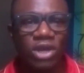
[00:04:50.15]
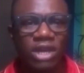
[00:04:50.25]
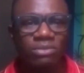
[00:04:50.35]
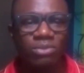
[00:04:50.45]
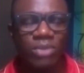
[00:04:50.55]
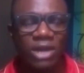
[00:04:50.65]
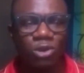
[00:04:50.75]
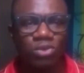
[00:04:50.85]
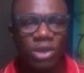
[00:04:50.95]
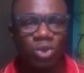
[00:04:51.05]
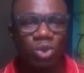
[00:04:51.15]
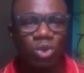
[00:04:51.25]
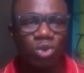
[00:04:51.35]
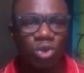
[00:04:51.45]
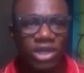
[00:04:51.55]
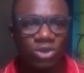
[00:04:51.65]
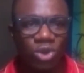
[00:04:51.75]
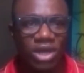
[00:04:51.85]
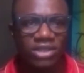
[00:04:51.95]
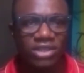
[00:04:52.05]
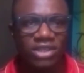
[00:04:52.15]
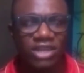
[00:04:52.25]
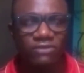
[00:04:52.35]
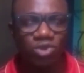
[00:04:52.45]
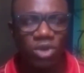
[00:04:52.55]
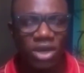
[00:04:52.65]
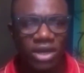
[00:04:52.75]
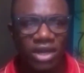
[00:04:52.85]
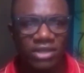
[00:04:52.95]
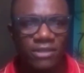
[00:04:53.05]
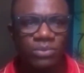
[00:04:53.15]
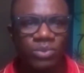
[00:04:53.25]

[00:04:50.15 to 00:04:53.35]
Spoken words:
help my customer to load $100 in a virtual card,